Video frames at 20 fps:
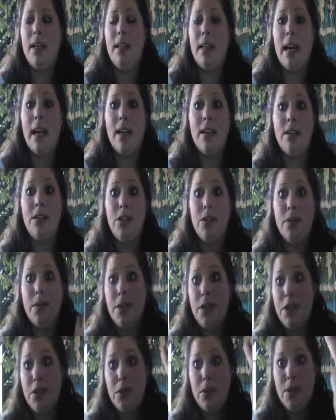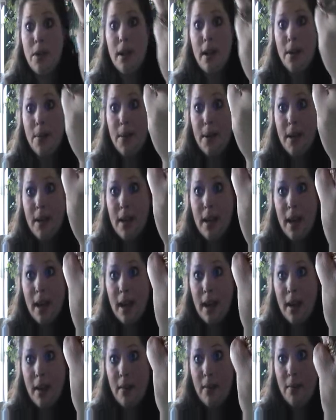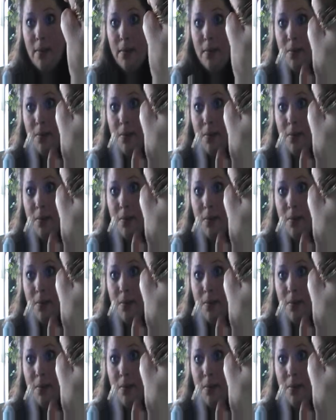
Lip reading: nice jewelry store, I wouldn't have